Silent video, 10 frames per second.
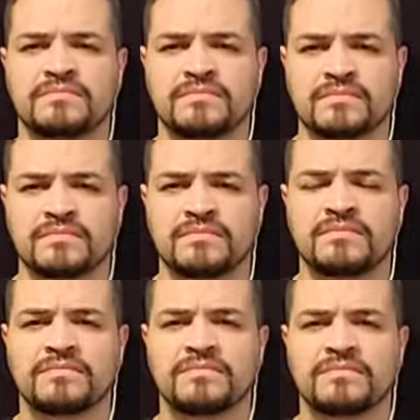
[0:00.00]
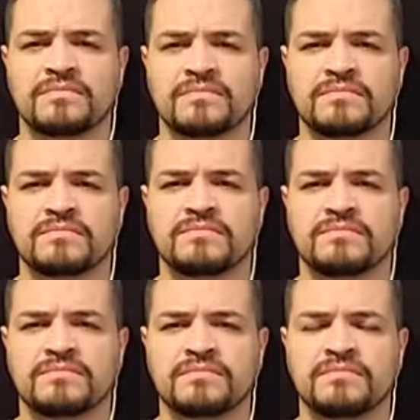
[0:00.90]

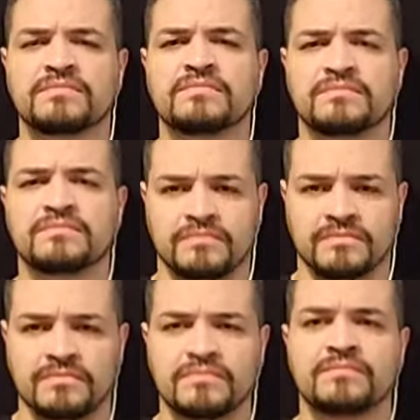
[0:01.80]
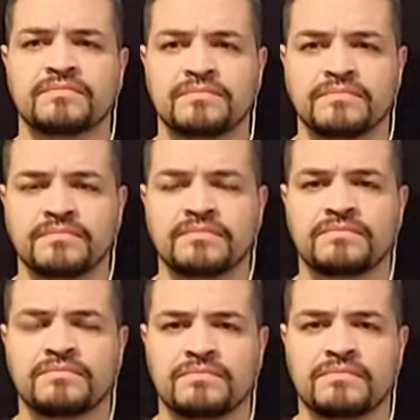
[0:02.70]

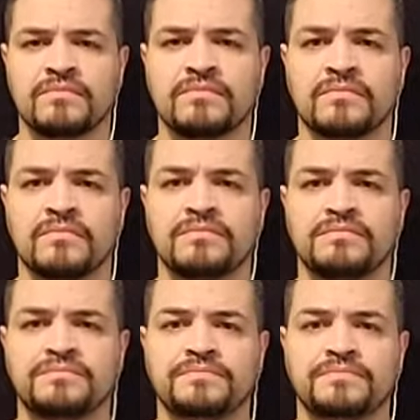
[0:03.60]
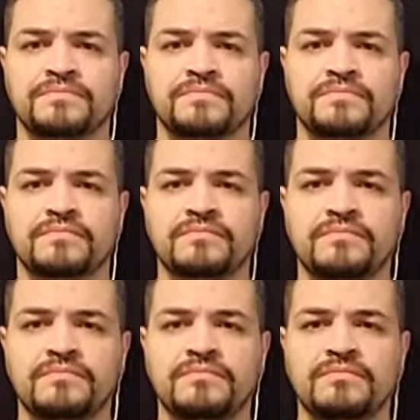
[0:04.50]

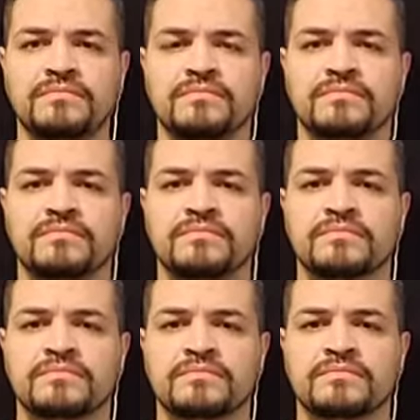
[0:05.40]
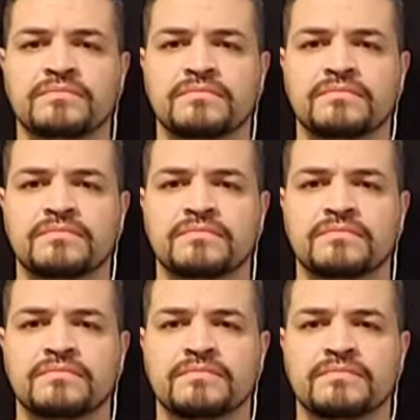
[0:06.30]

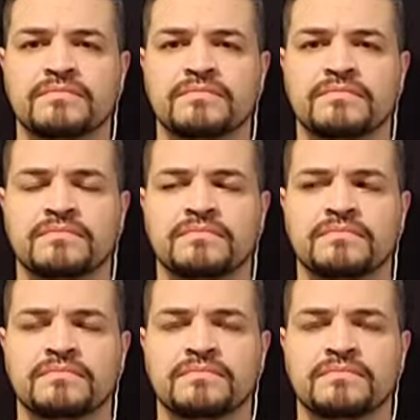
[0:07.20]
No words are spoken by the person on screen.